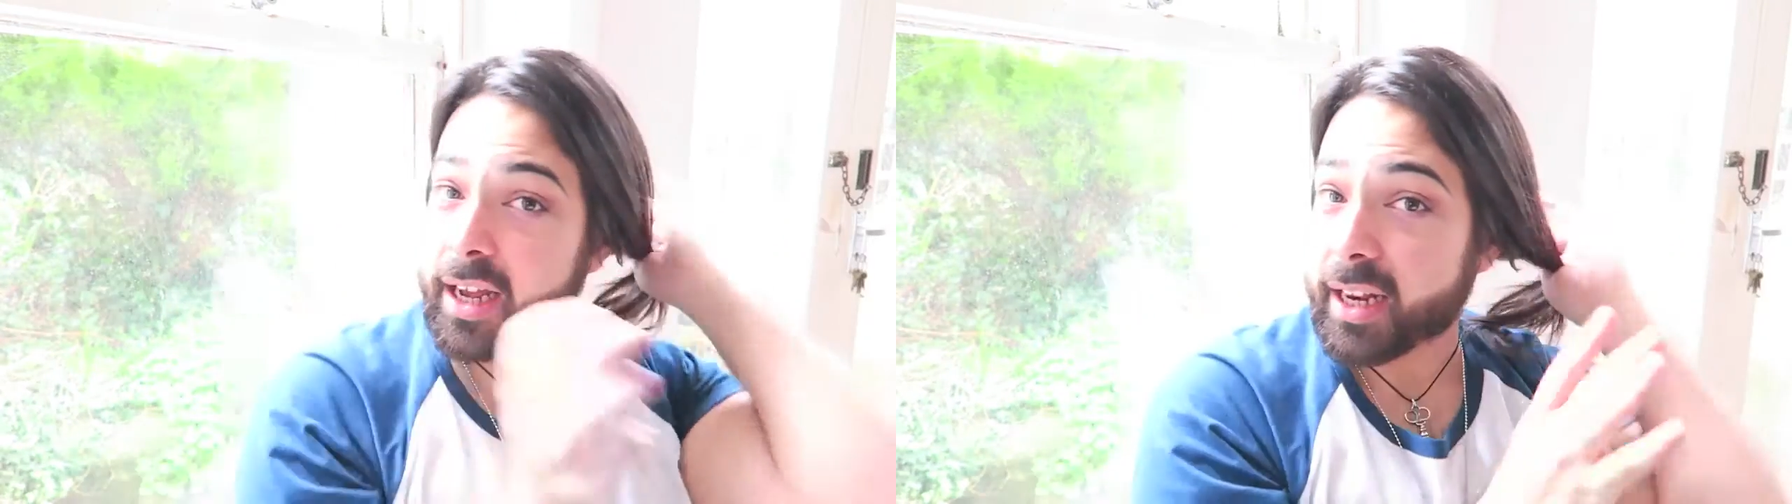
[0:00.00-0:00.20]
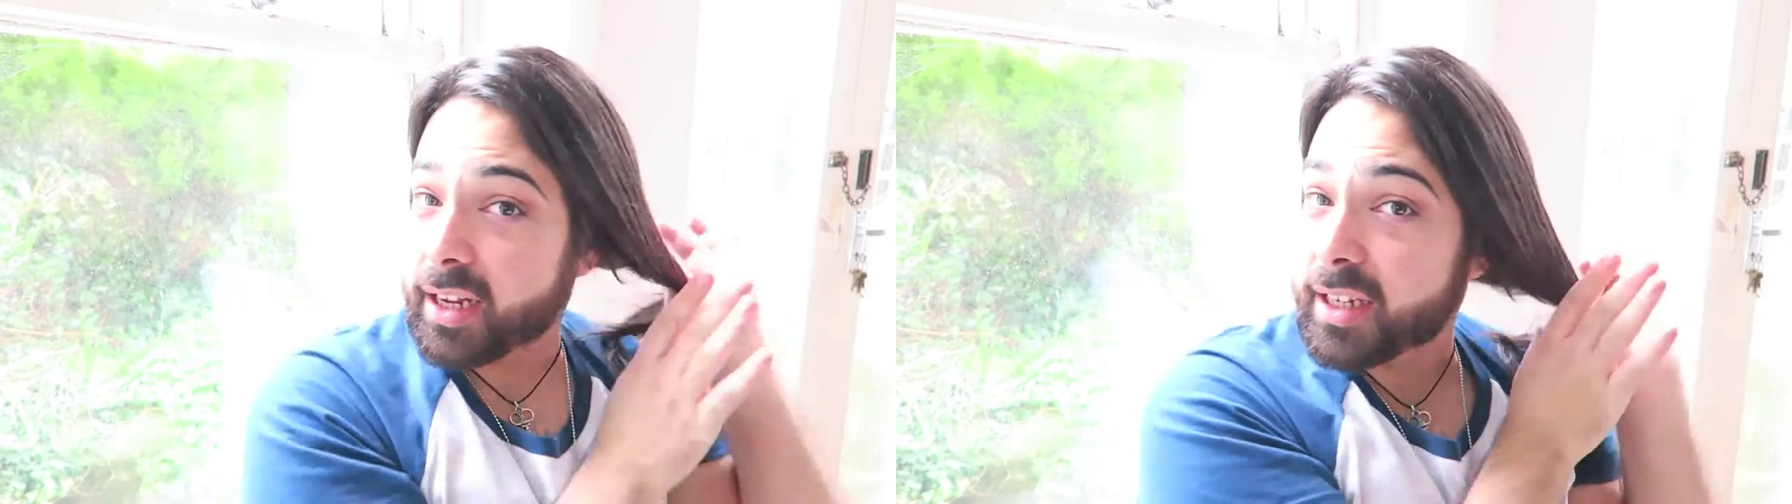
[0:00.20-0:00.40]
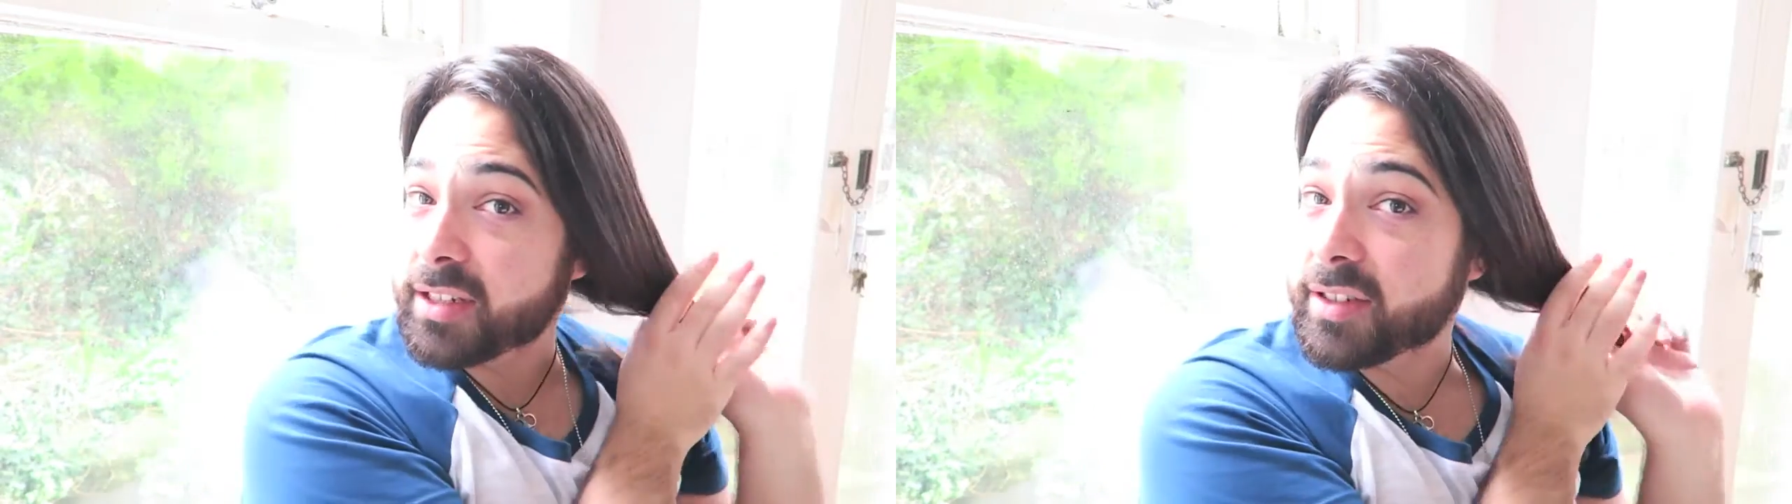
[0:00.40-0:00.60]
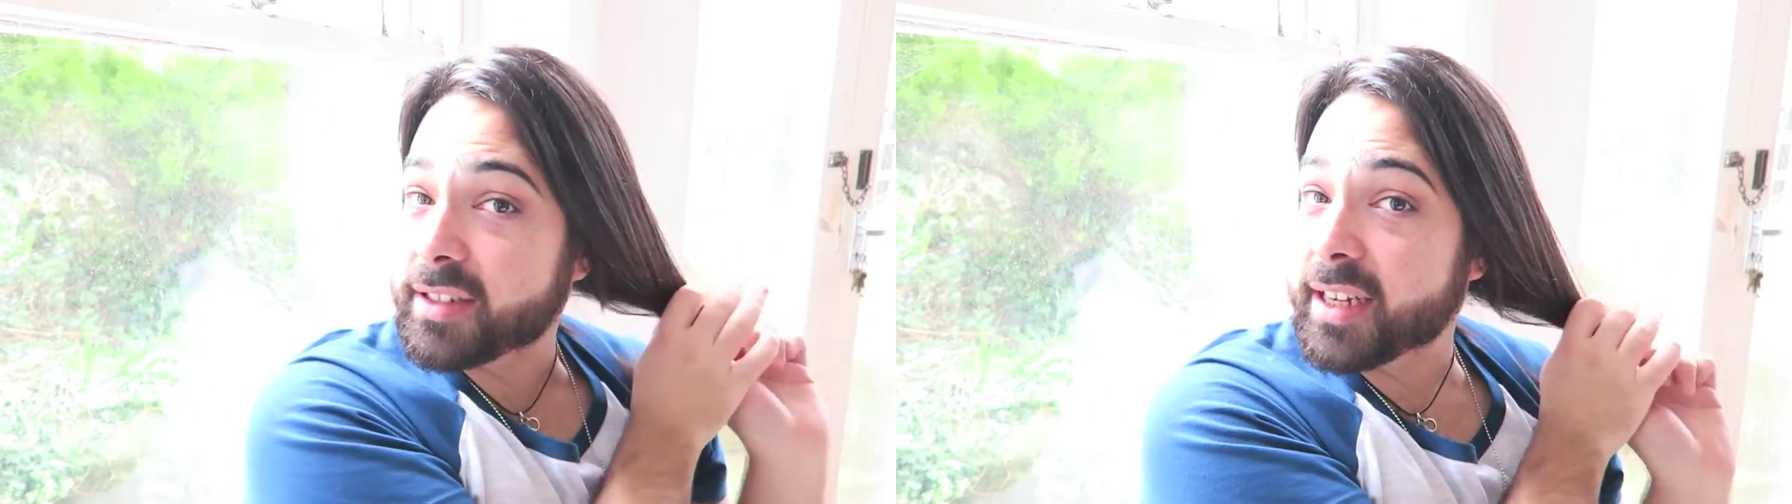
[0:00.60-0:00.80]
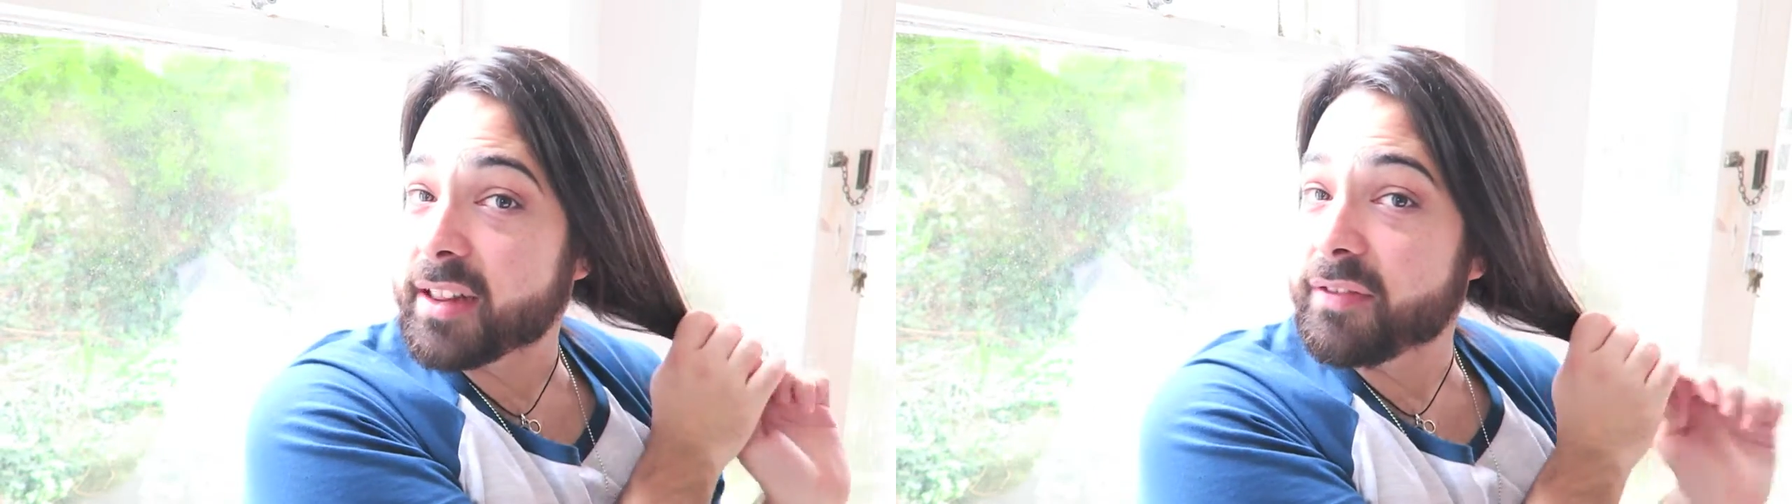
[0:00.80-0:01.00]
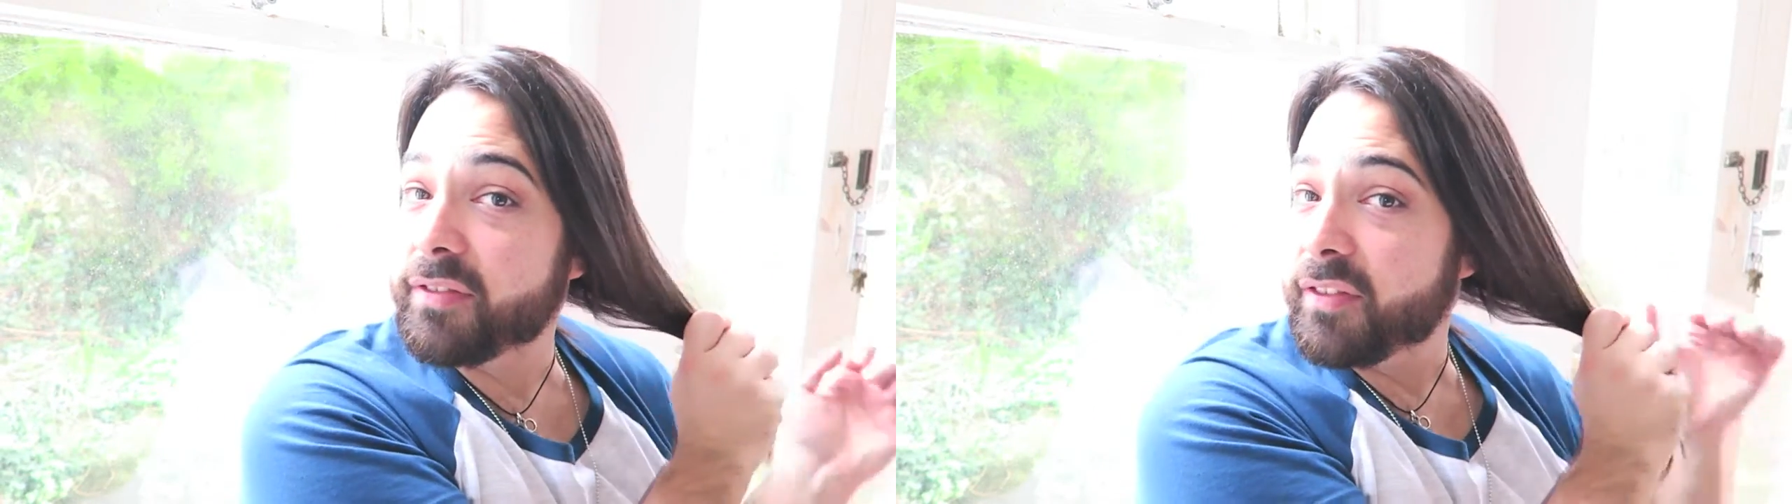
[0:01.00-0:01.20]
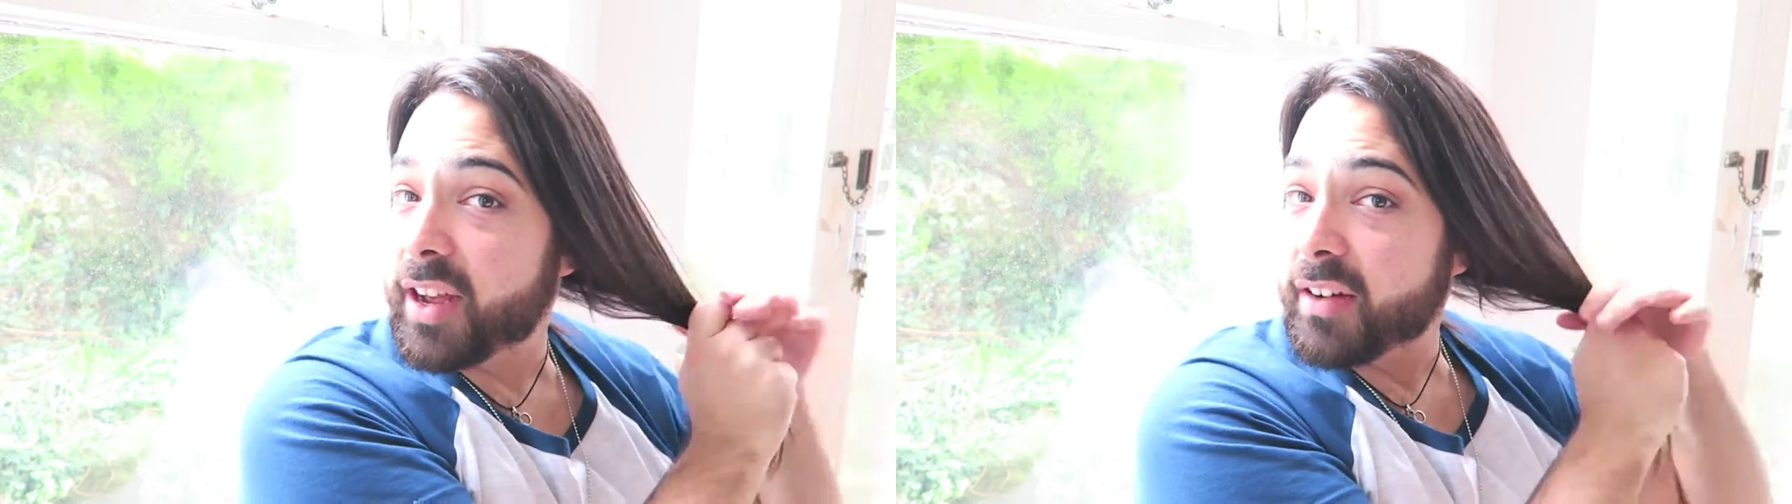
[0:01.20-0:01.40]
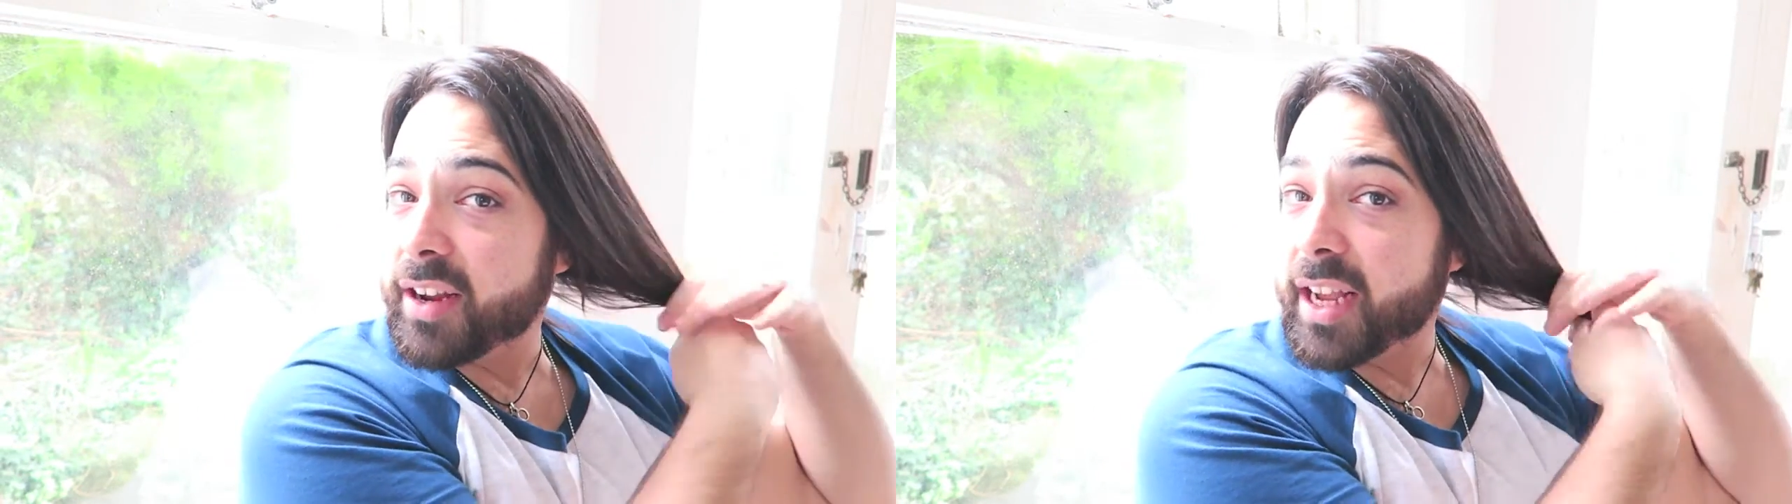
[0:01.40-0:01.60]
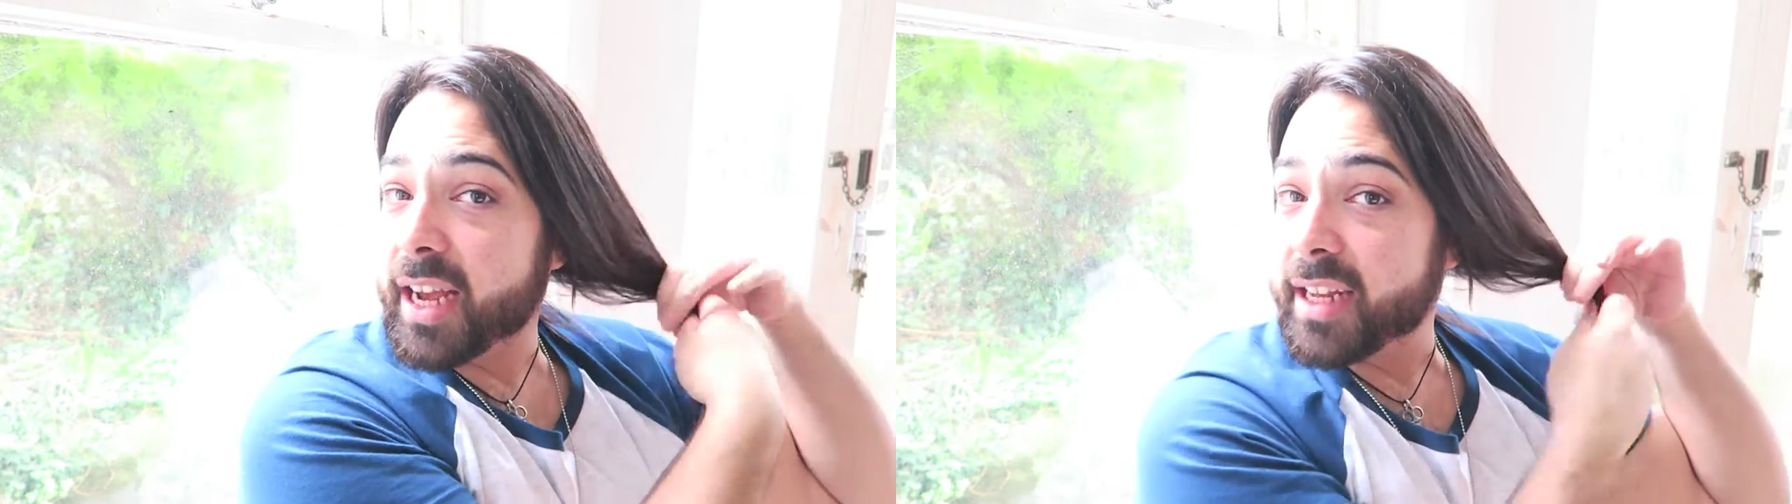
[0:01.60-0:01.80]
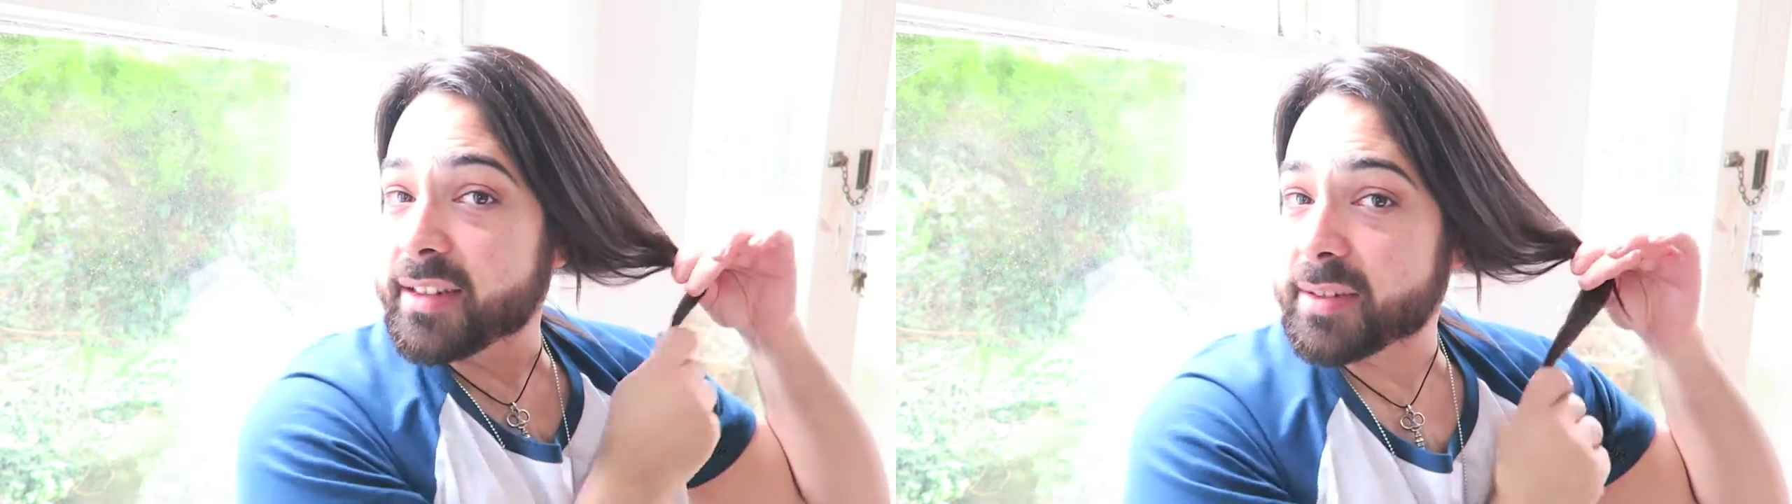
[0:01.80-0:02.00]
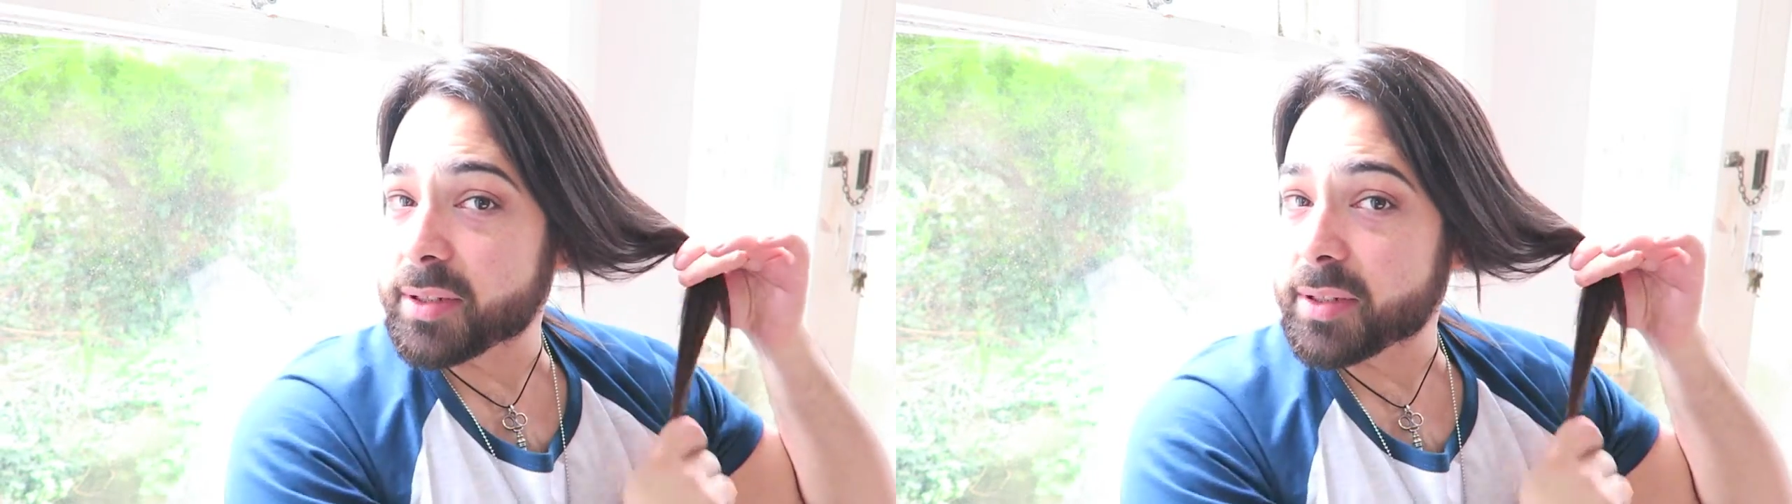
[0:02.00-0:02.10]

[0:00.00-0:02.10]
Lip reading: and I literally just take the very ends,